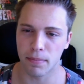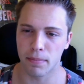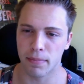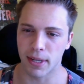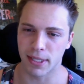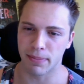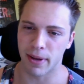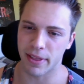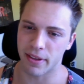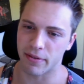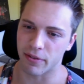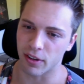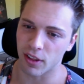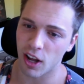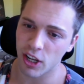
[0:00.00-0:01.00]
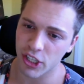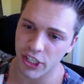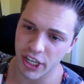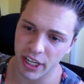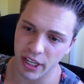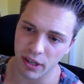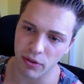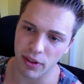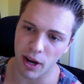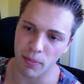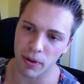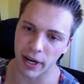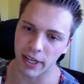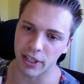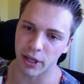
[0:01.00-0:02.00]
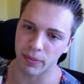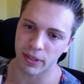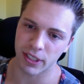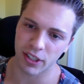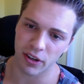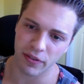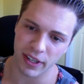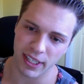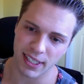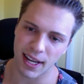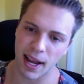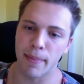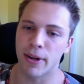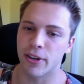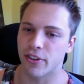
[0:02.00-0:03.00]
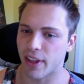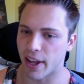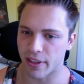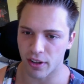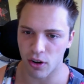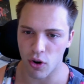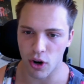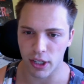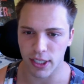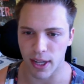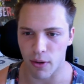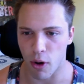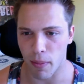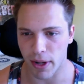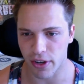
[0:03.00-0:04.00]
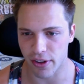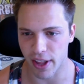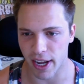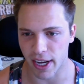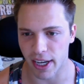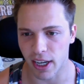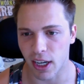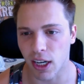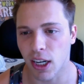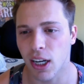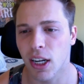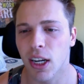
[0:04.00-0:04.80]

Best method for launching without breaking terms of service. I mentioned that in the course. I won't mention that here.